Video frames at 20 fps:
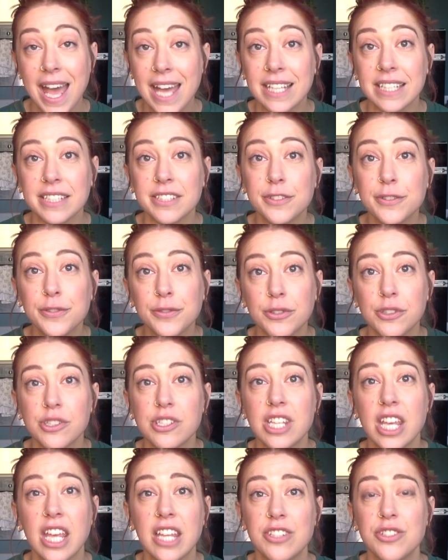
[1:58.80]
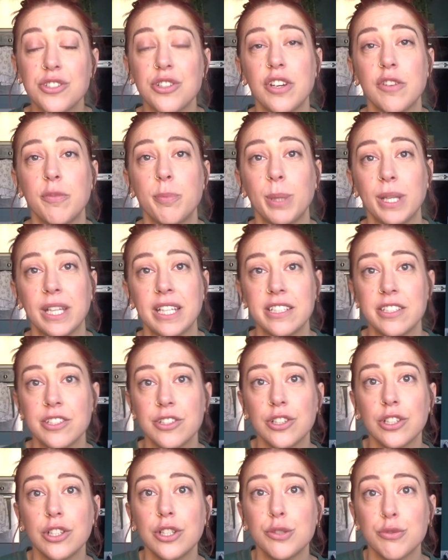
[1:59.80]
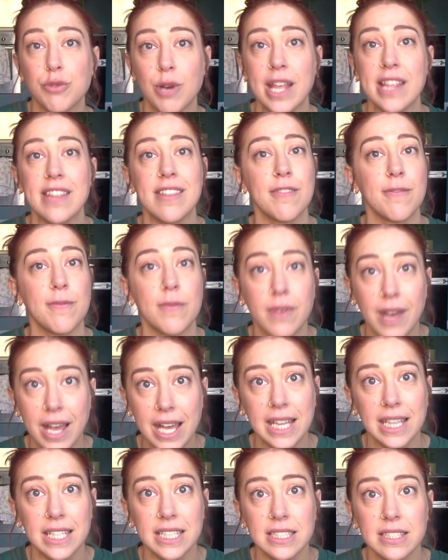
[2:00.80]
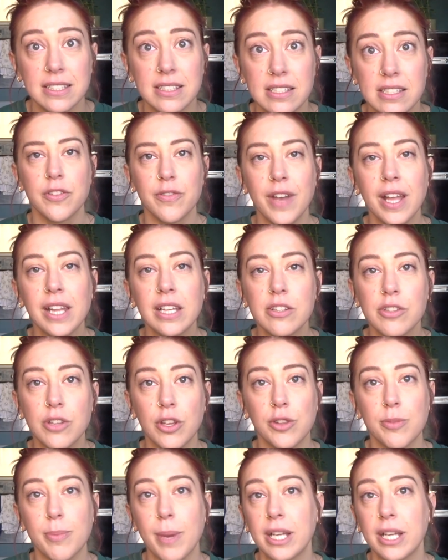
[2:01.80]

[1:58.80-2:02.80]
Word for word: and for its history of political unrest and violence. The violence goes